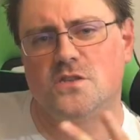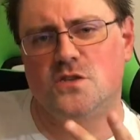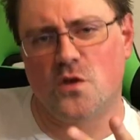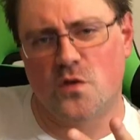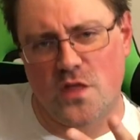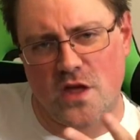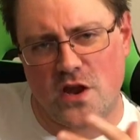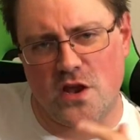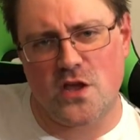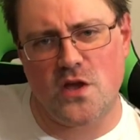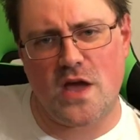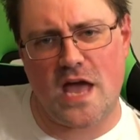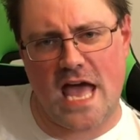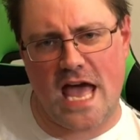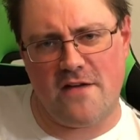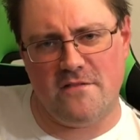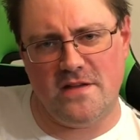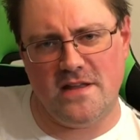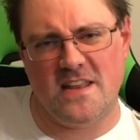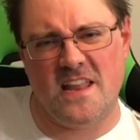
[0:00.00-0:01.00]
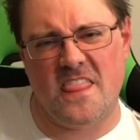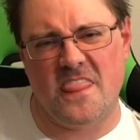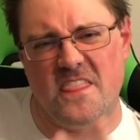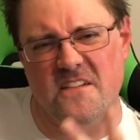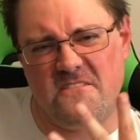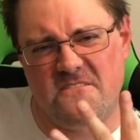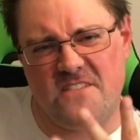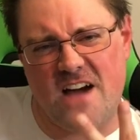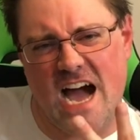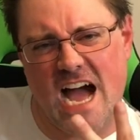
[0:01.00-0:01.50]
So there you have it, the
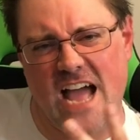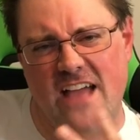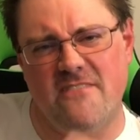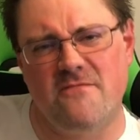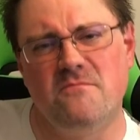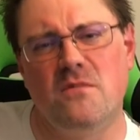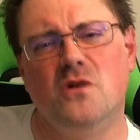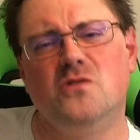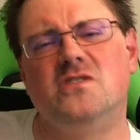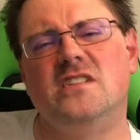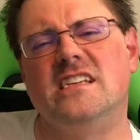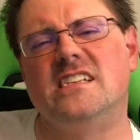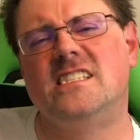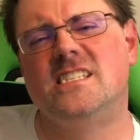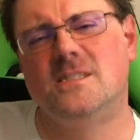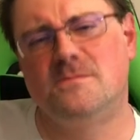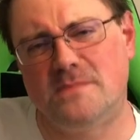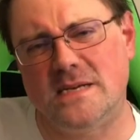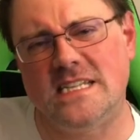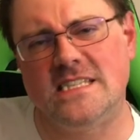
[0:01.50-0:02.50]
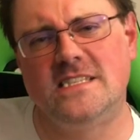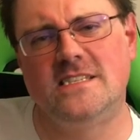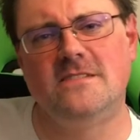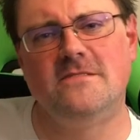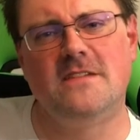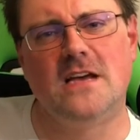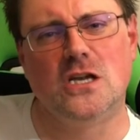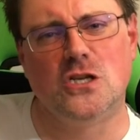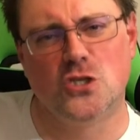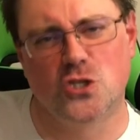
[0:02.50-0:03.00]
five most
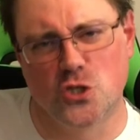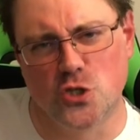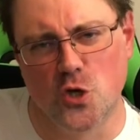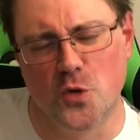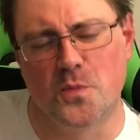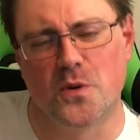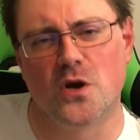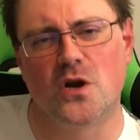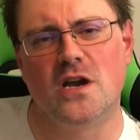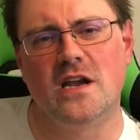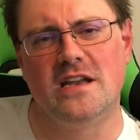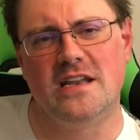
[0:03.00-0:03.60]
expensive Super